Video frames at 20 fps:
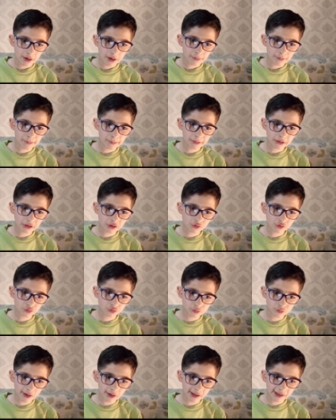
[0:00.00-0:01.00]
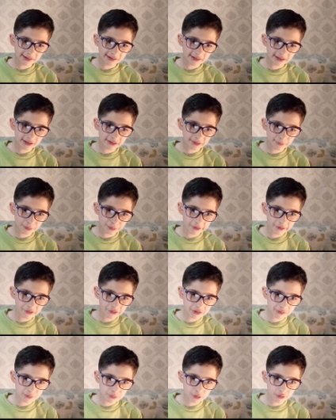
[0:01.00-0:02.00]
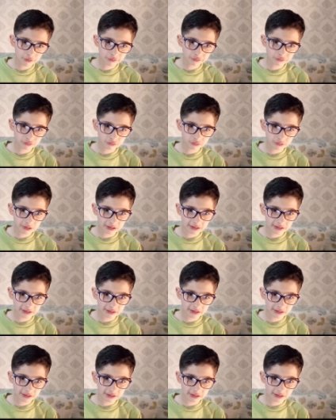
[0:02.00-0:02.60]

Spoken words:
but because white in the previous move, when